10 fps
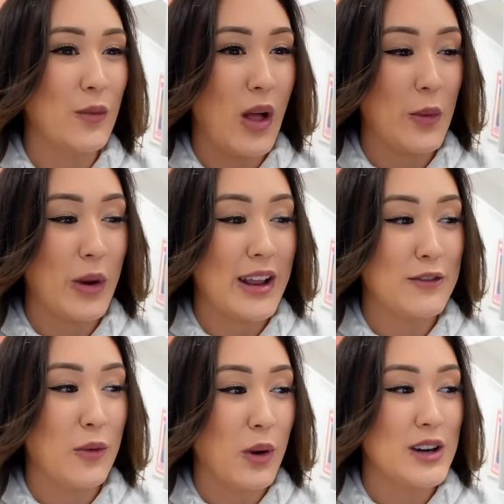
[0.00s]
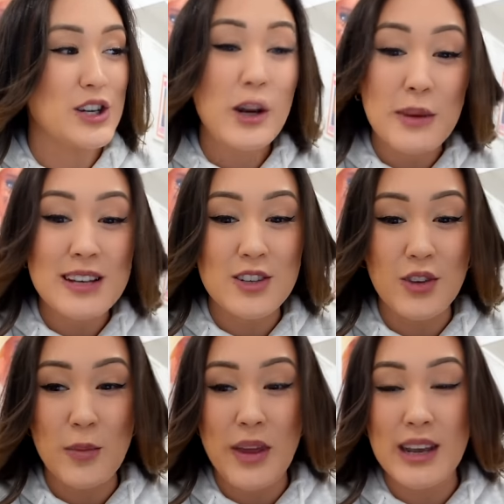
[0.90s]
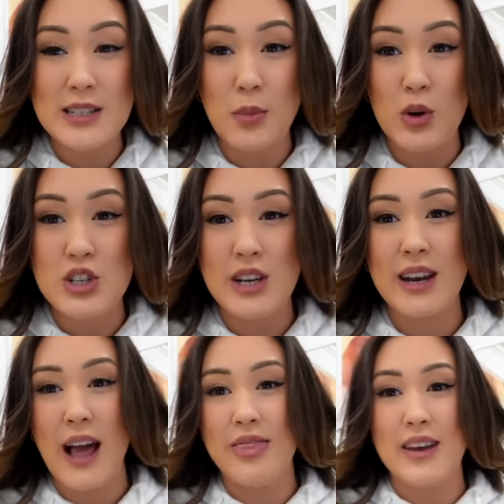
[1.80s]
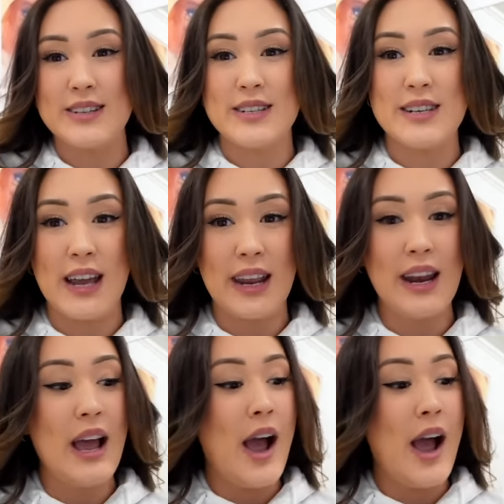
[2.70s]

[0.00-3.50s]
while I'm waiting for Jeremy to film that next portion, and then tonight